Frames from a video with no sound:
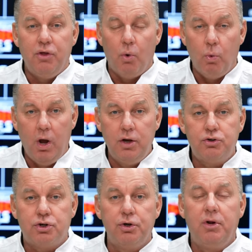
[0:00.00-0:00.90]
the one
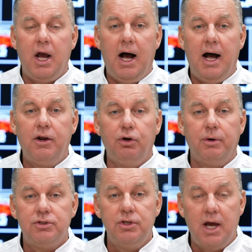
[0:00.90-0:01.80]
true God who
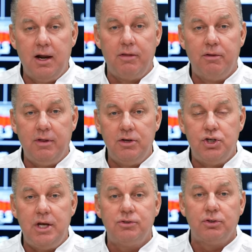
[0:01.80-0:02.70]
is none other than
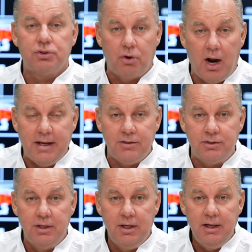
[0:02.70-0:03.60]
Jesus
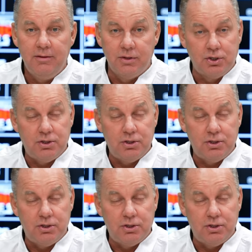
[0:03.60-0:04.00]
Christ. This